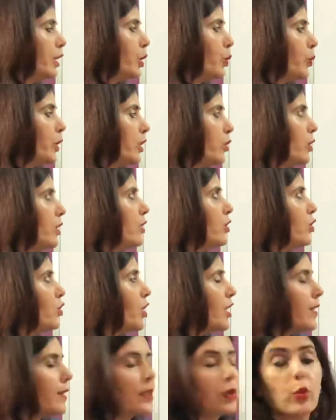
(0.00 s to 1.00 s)
equation
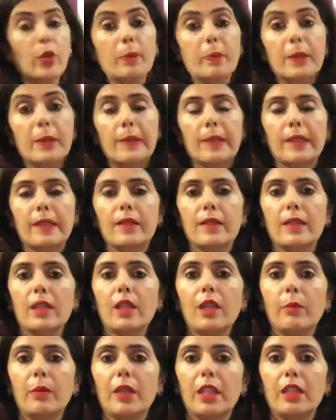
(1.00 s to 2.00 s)
just represents the
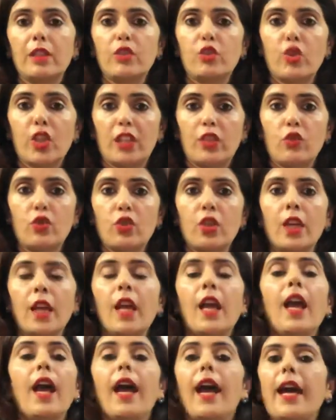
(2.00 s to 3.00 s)
chemical change
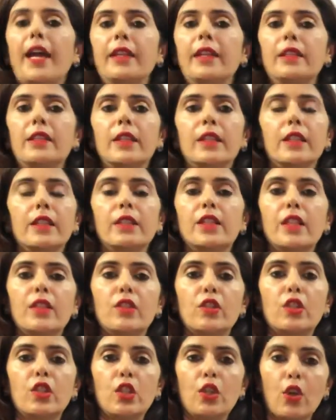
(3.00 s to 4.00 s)
and
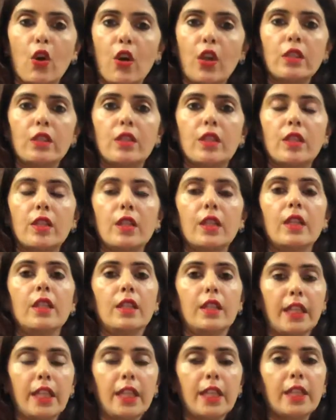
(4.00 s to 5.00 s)
does not
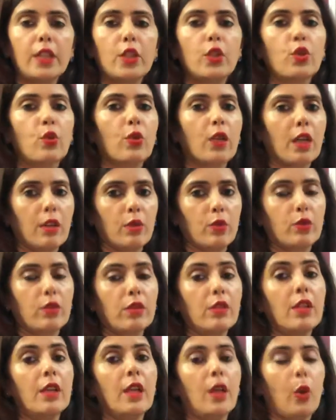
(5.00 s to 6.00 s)
take into account
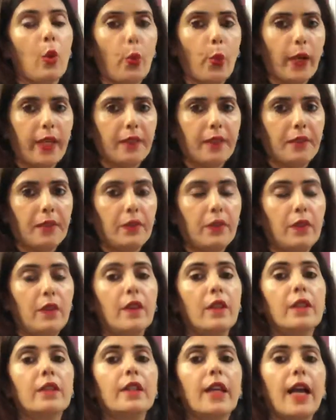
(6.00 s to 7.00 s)
whether
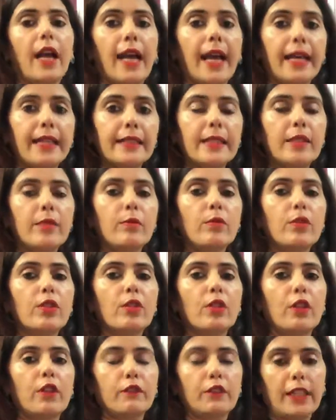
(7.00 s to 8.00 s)
the atoms
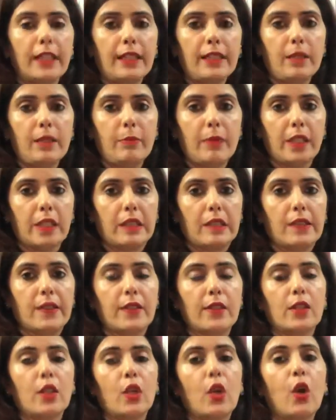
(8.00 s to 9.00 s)
of the
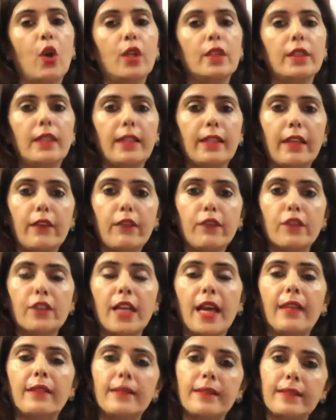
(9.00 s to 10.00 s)
elements on the left
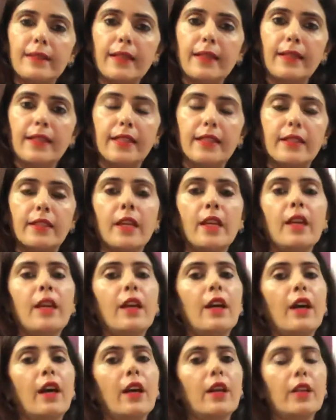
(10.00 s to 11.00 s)
hand side
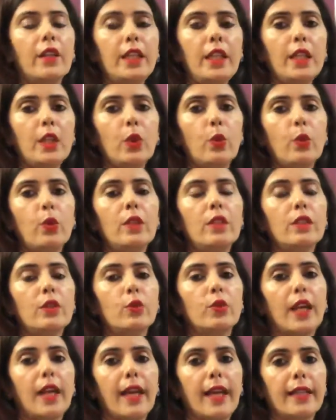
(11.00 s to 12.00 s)
are equal to
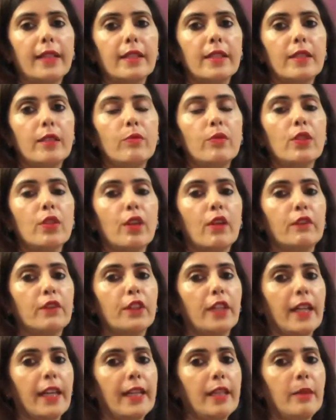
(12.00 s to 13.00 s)
the atoms of
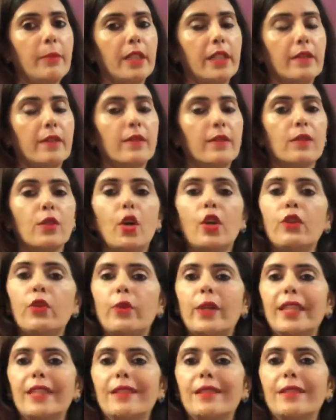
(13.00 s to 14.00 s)
the elements on
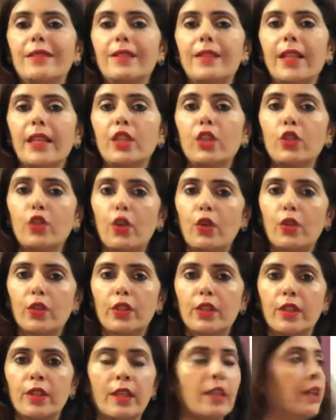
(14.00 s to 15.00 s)
right hand side or not.